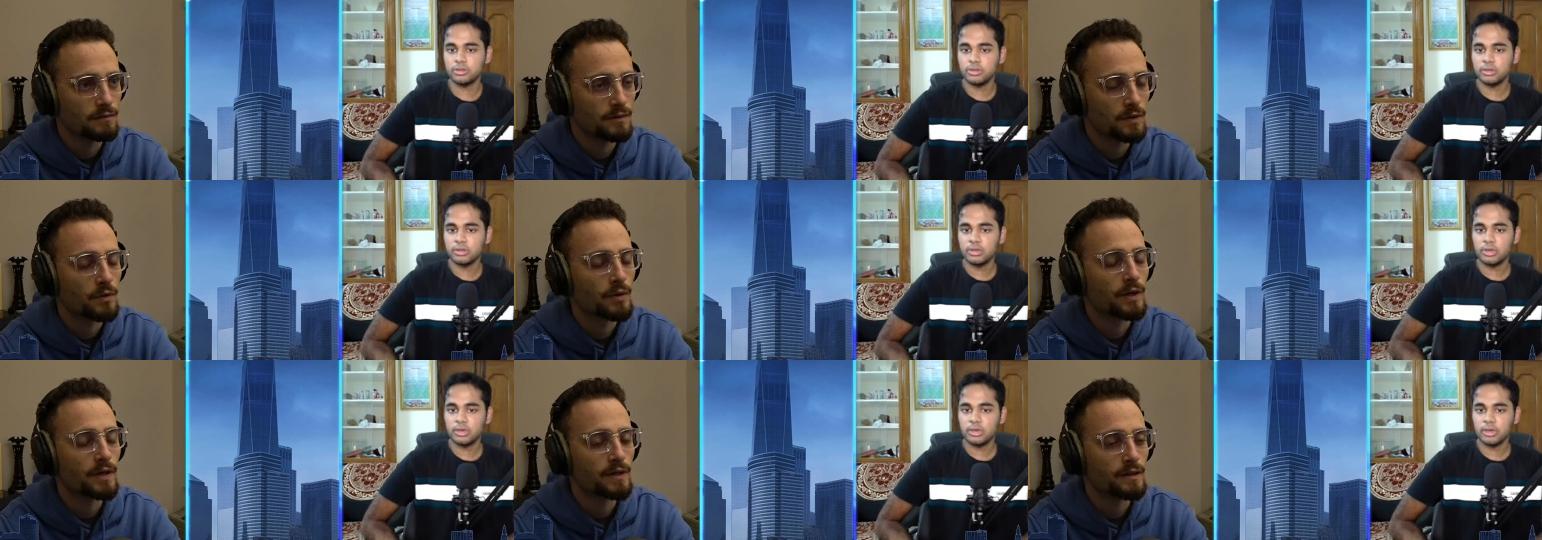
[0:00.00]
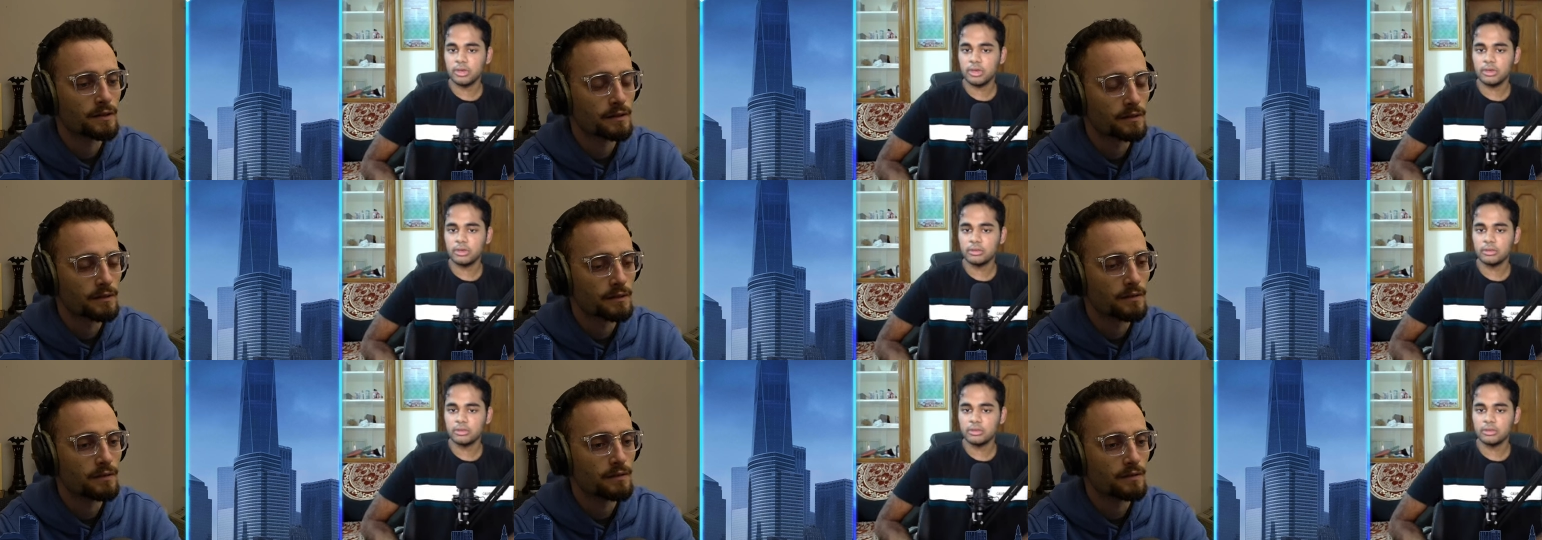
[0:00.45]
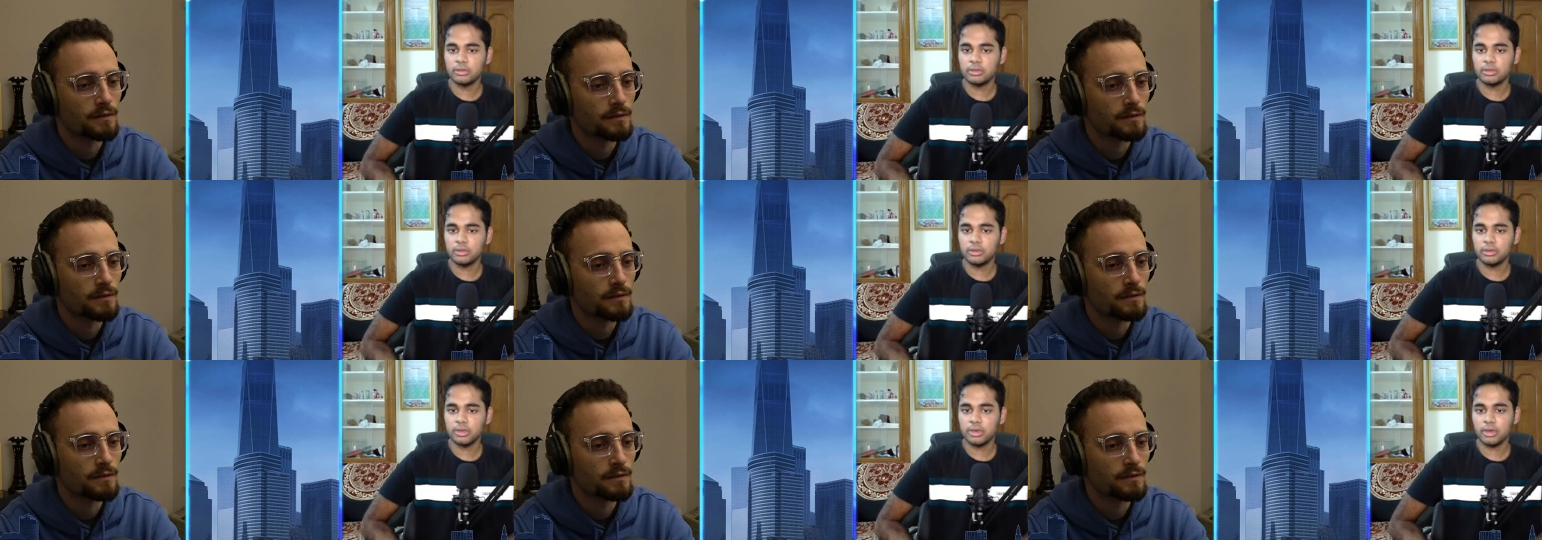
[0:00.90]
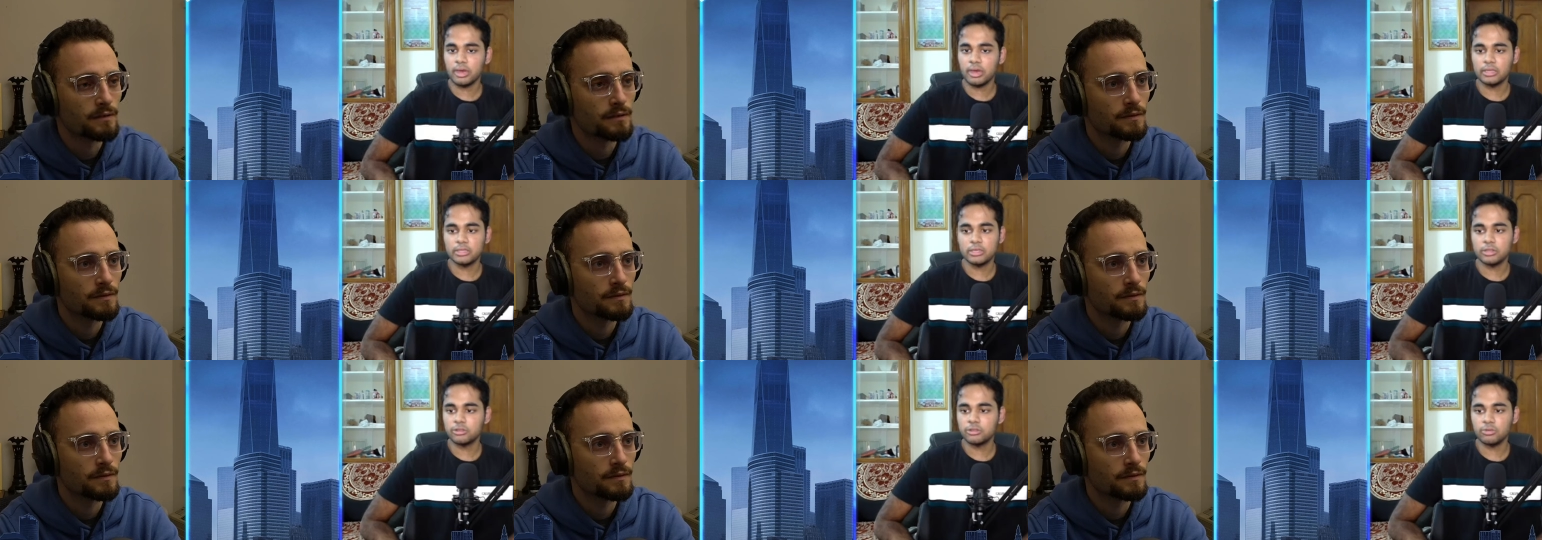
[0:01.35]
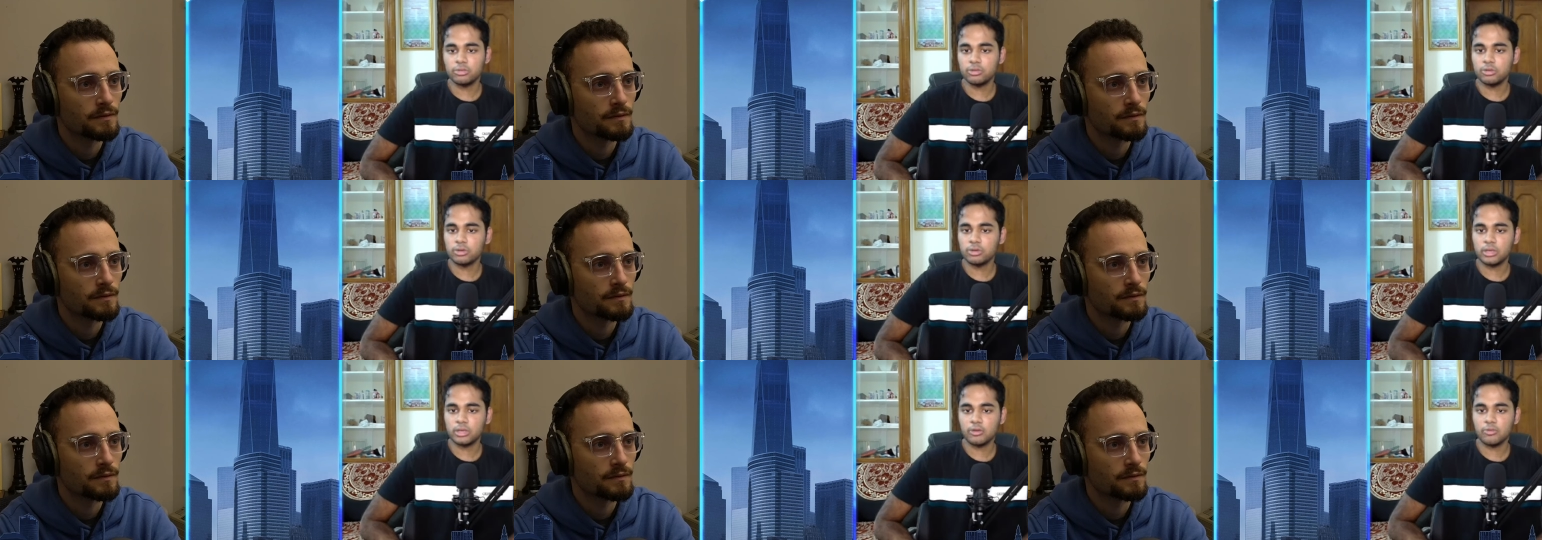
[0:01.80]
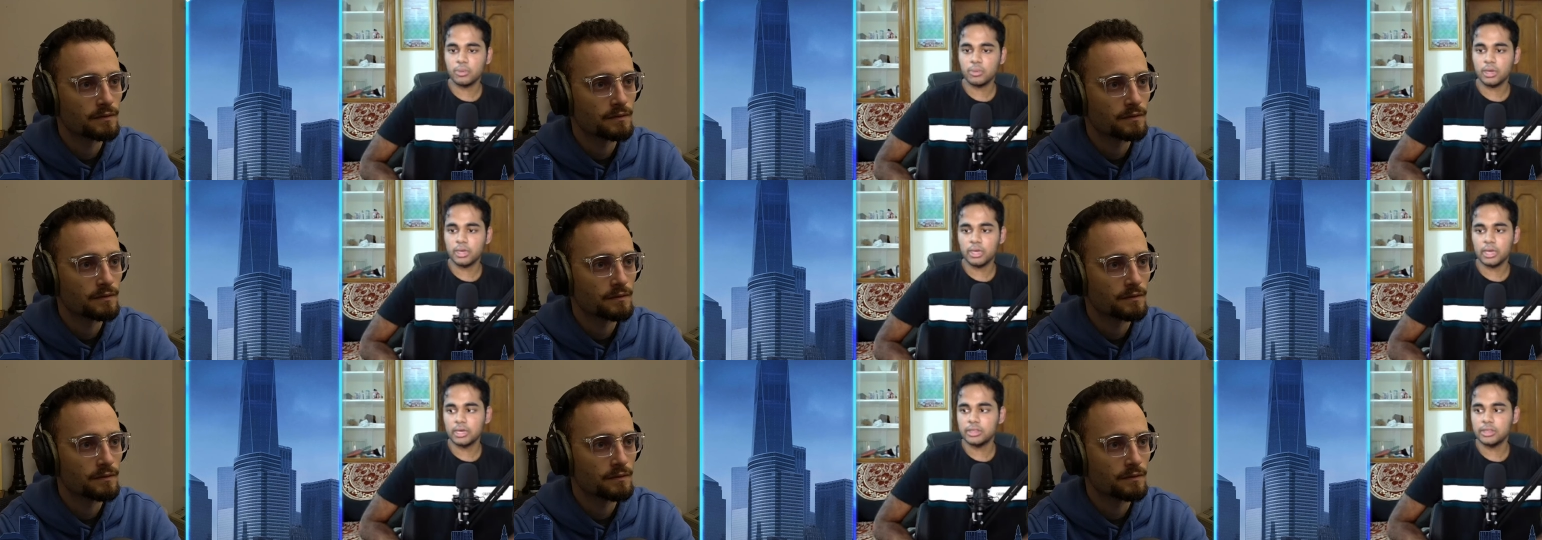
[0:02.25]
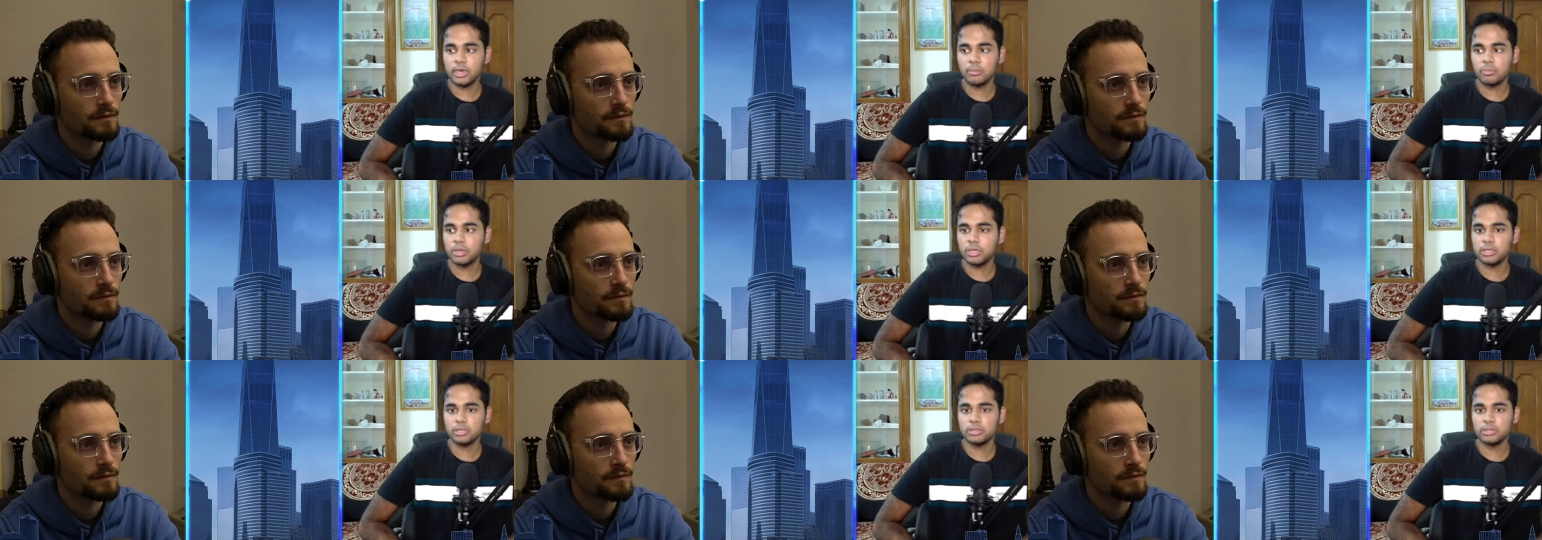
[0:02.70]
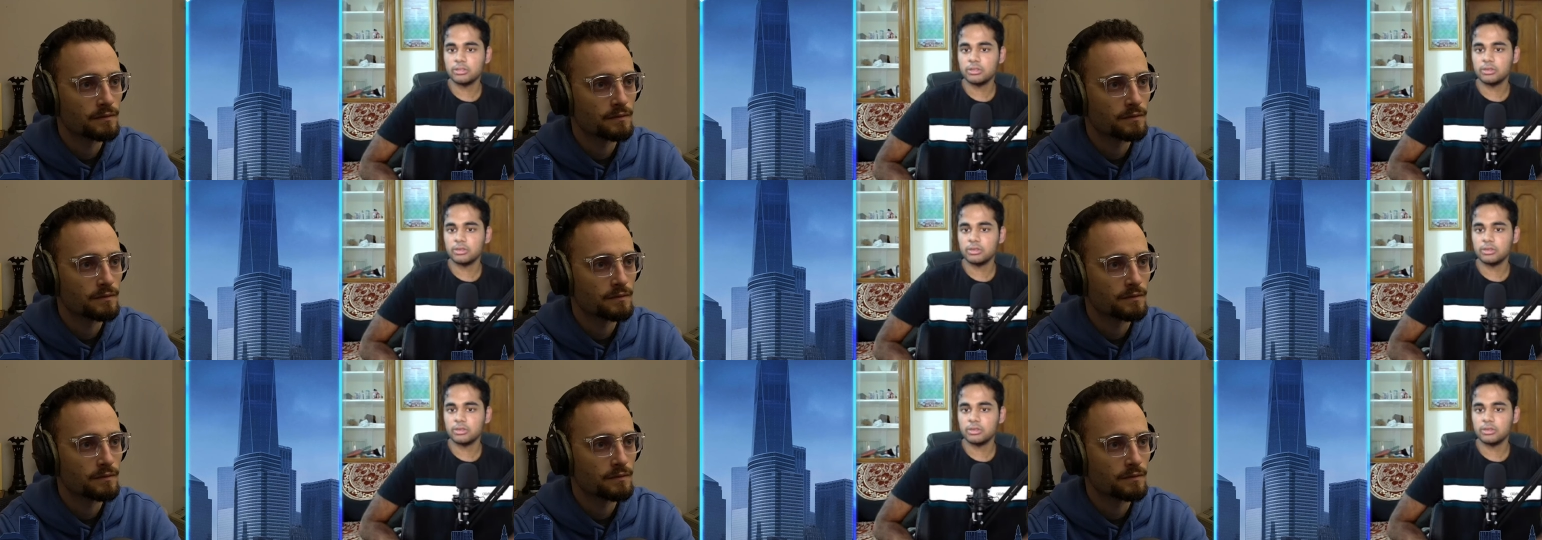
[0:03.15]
Speaker 1: Okay. And I just used to give my examinations in